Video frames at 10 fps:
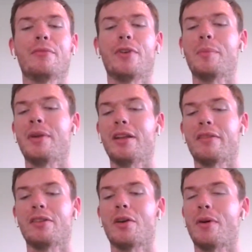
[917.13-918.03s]
for anybody
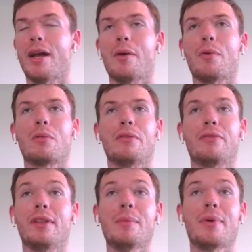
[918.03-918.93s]
doesn't know, I, I, work with
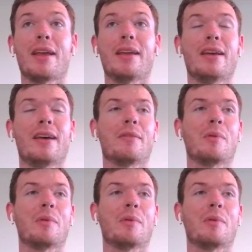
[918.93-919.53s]
Felipe as